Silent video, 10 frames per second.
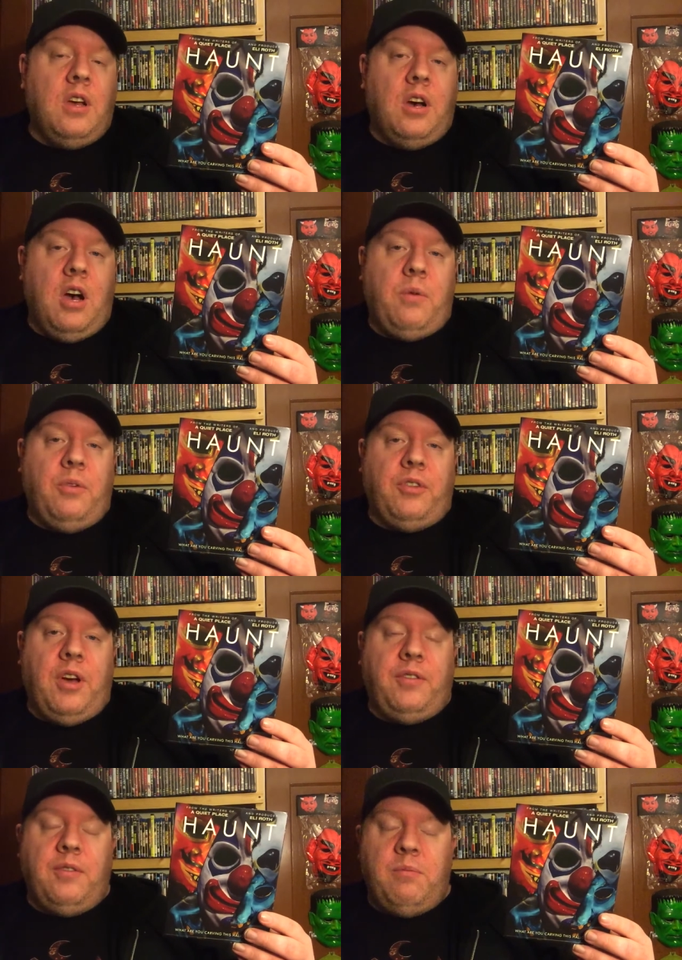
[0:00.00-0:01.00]
Haunt was
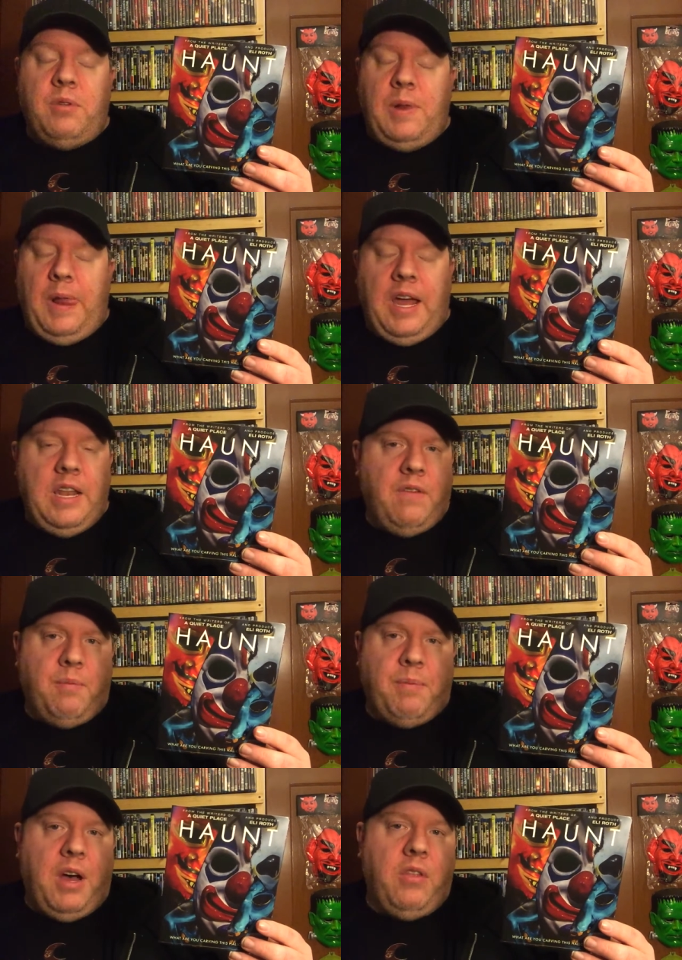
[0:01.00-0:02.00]
awesome. I
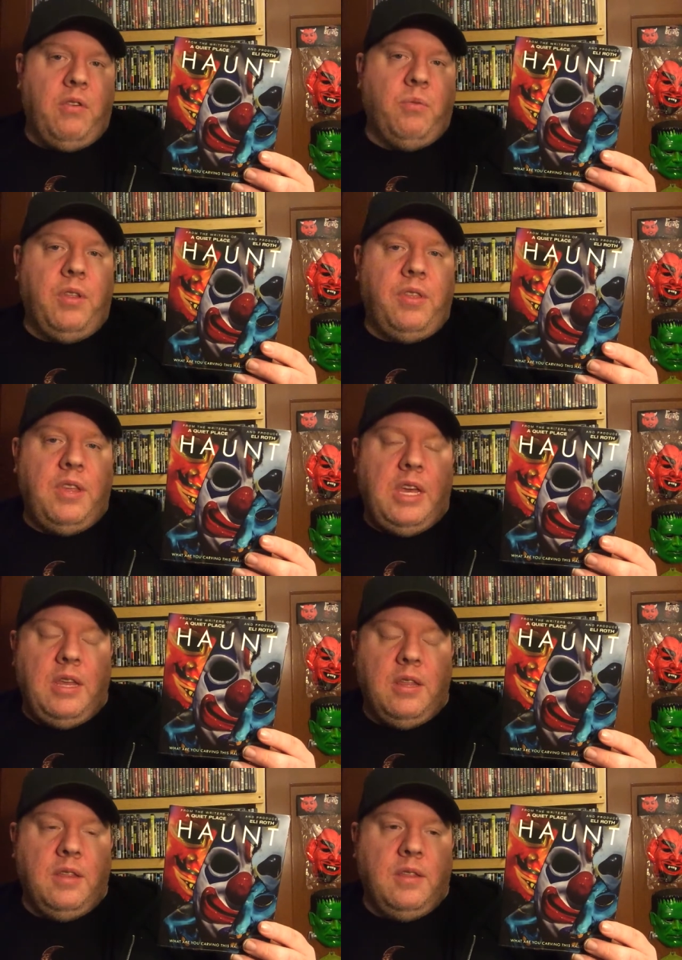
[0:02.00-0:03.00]
never bothered with
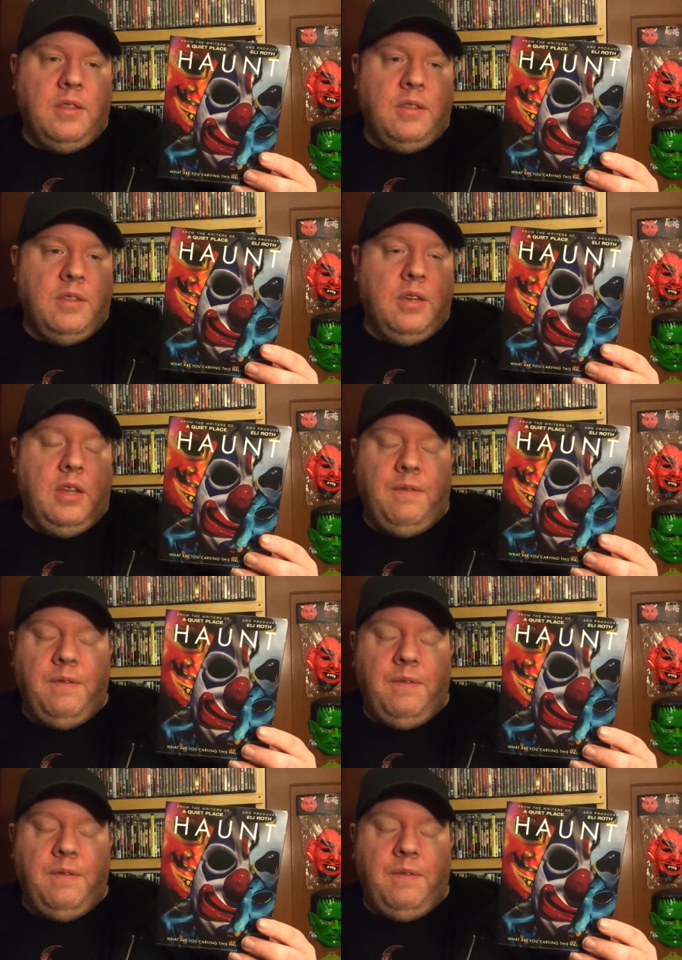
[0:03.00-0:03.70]
the that